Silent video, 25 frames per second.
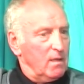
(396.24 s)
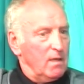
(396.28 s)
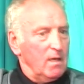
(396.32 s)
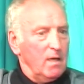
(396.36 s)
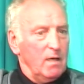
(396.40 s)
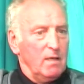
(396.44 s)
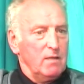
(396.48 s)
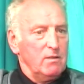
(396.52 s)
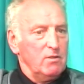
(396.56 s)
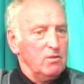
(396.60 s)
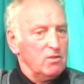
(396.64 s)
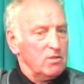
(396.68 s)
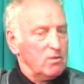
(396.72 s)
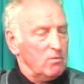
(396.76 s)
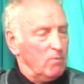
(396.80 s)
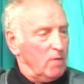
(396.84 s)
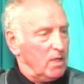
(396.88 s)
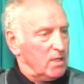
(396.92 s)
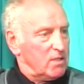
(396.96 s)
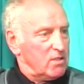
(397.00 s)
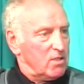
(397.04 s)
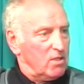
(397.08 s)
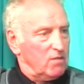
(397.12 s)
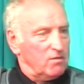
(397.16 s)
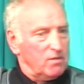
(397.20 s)
And he used to watch
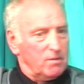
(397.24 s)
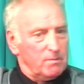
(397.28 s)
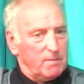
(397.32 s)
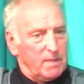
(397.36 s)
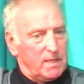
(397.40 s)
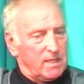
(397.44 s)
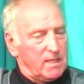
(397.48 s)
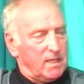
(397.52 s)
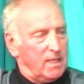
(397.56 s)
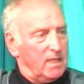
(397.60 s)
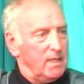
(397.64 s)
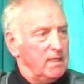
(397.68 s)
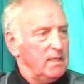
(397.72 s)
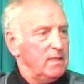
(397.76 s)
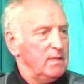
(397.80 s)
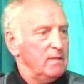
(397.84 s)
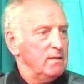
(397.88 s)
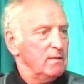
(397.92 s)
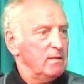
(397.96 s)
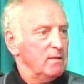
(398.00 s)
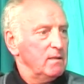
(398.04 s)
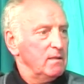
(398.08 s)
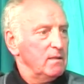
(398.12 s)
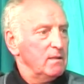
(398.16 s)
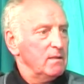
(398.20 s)
Silver McKee,
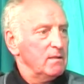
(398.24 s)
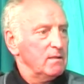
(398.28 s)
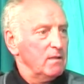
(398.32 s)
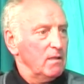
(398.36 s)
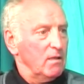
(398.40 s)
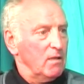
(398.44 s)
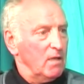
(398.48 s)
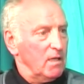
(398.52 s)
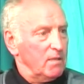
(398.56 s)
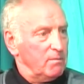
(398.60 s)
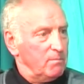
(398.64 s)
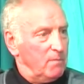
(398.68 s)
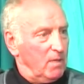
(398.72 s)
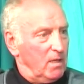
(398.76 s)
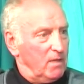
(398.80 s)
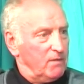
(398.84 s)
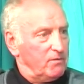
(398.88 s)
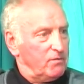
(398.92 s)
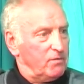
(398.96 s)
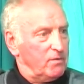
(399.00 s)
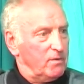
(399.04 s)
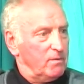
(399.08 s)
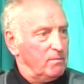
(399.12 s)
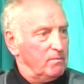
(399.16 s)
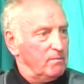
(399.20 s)
the hard man
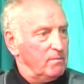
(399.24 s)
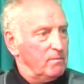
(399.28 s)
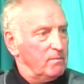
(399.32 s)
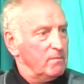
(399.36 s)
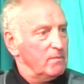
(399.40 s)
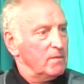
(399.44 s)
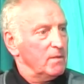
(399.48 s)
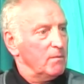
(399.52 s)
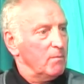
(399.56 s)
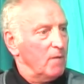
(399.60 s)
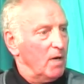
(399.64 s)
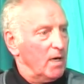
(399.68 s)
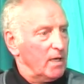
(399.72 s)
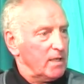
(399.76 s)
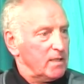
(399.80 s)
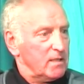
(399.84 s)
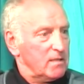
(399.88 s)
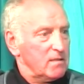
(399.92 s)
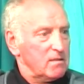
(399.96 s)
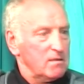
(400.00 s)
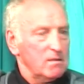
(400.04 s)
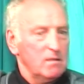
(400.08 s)
from the markets.